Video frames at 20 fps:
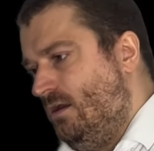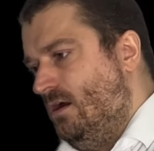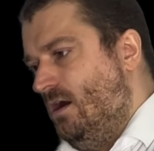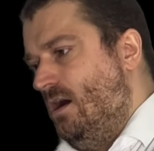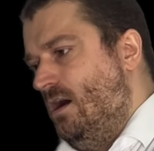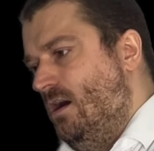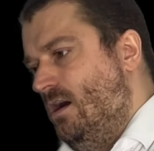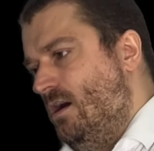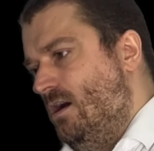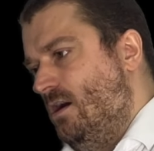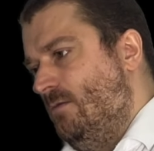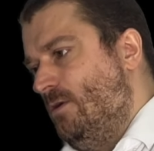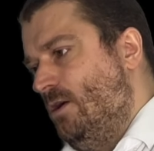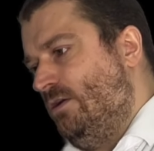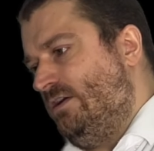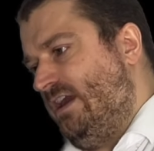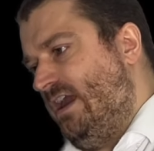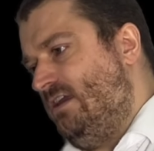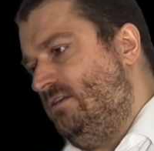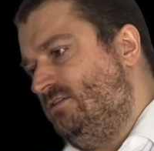
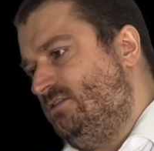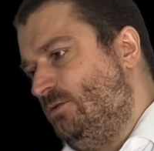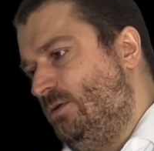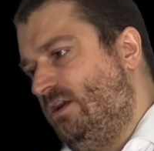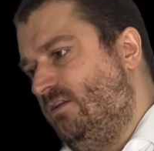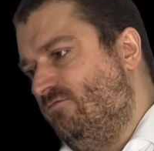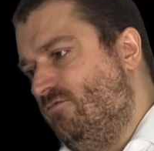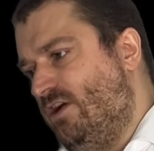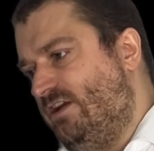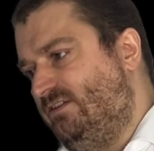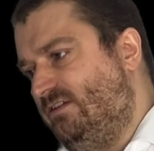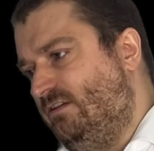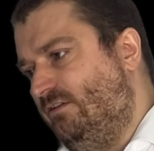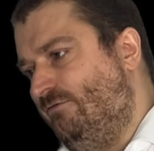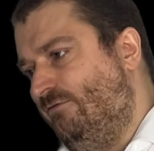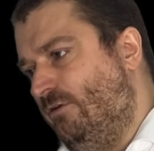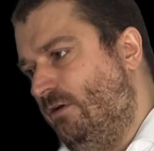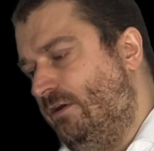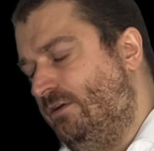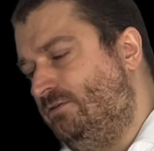Okay, so we can write it as
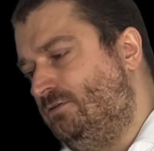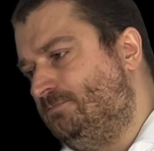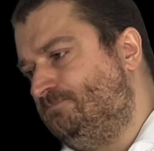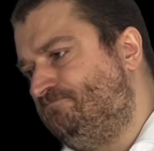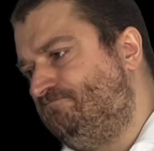follows.